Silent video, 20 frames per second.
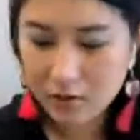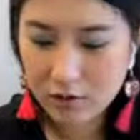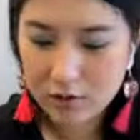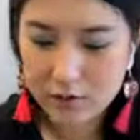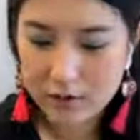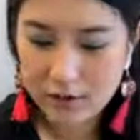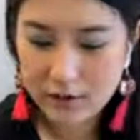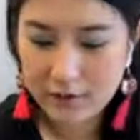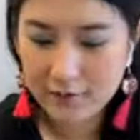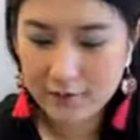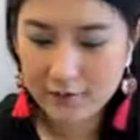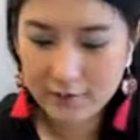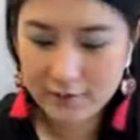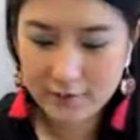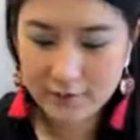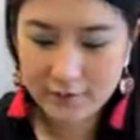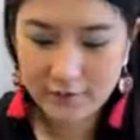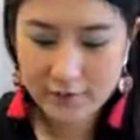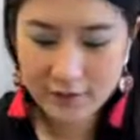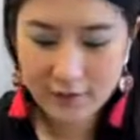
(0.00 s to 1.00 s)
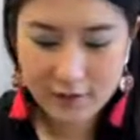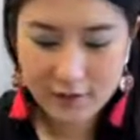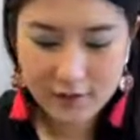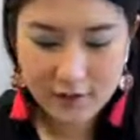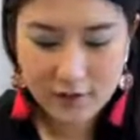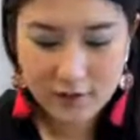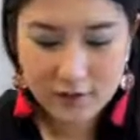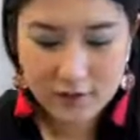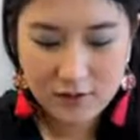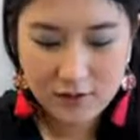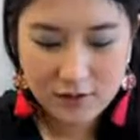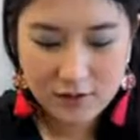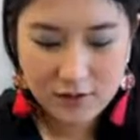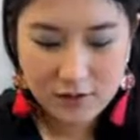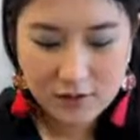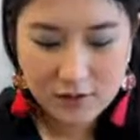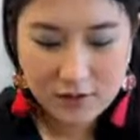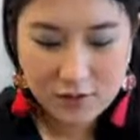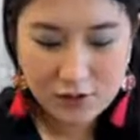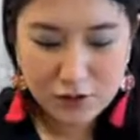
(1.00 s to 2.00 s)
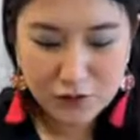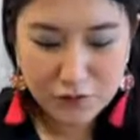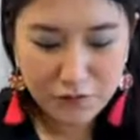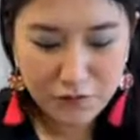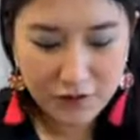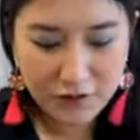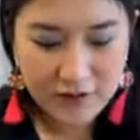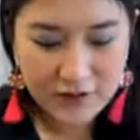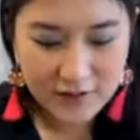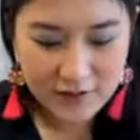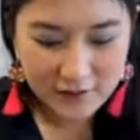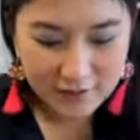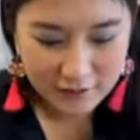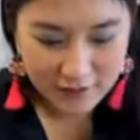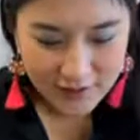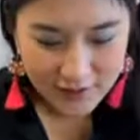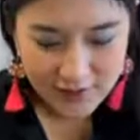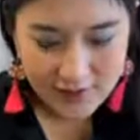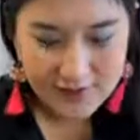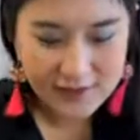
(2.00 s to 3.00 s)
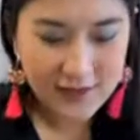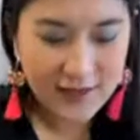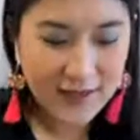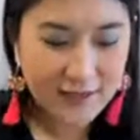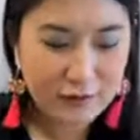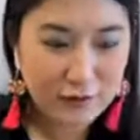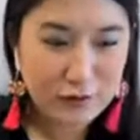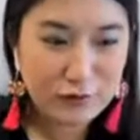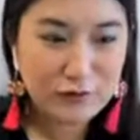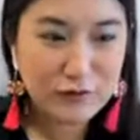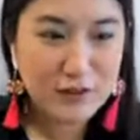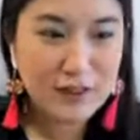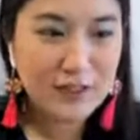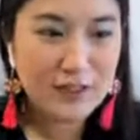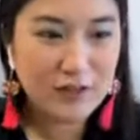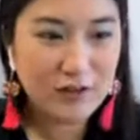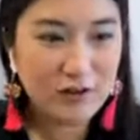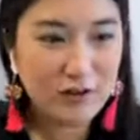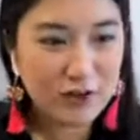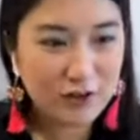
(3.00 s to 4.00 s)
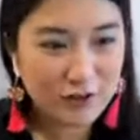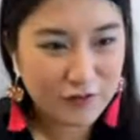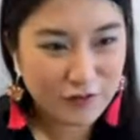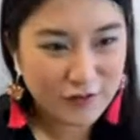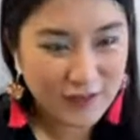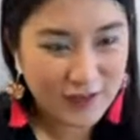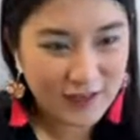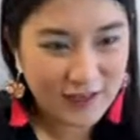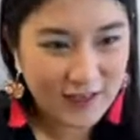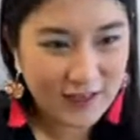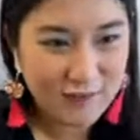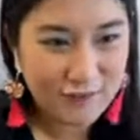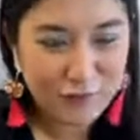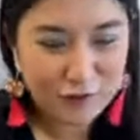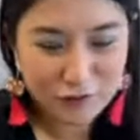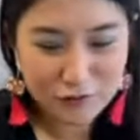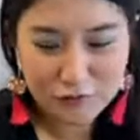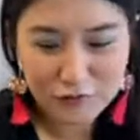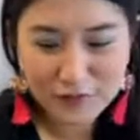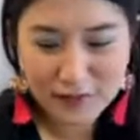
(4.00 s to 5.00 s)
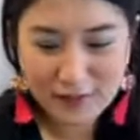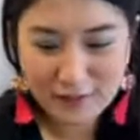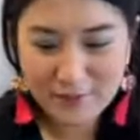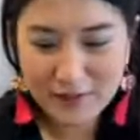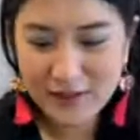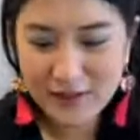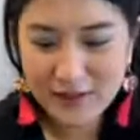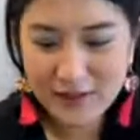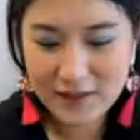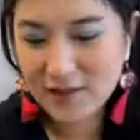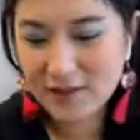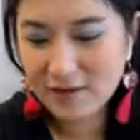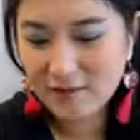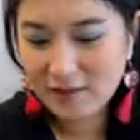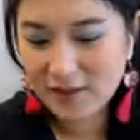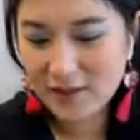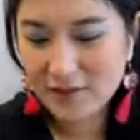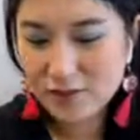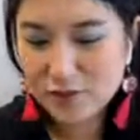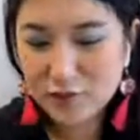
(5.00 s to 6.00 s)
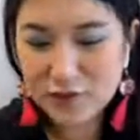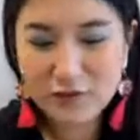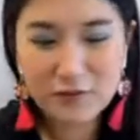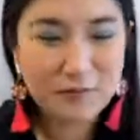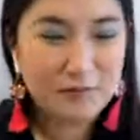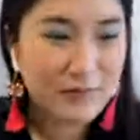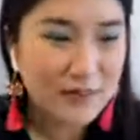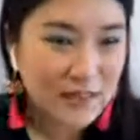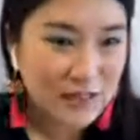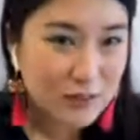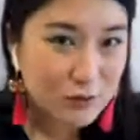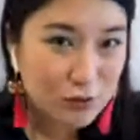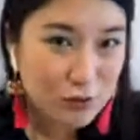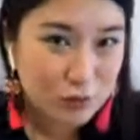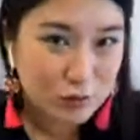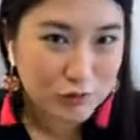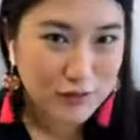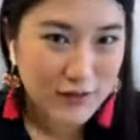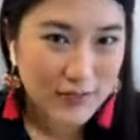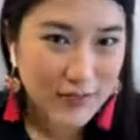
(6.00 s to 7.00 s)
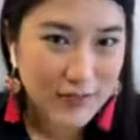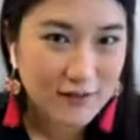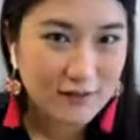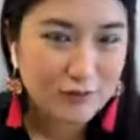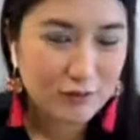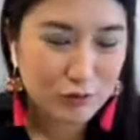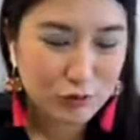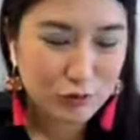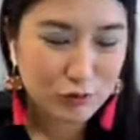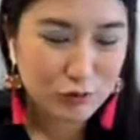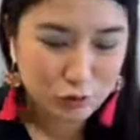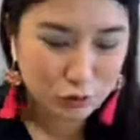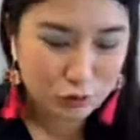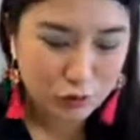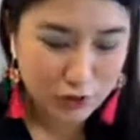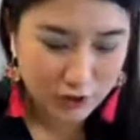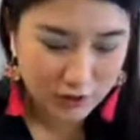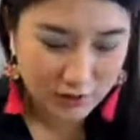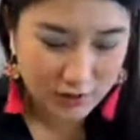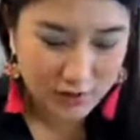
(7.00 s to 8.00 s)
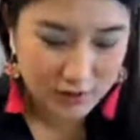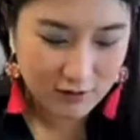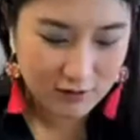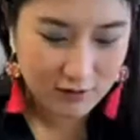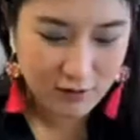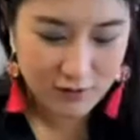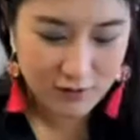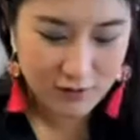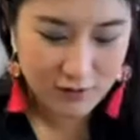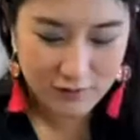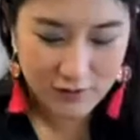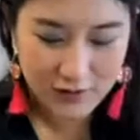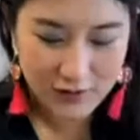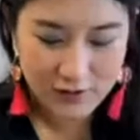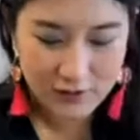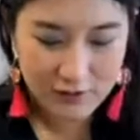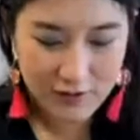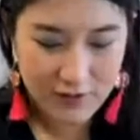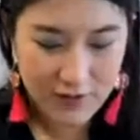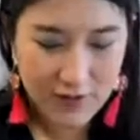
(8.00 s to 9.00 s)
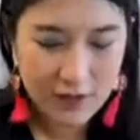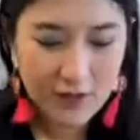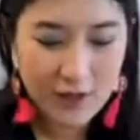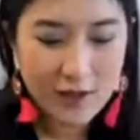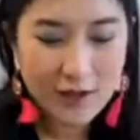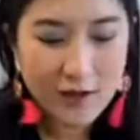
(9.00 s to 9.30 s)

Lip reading: Okay. So for earrings, I don't need a lot of clay. For those that are making earrings with me today, you do not need a lot of clay, okay?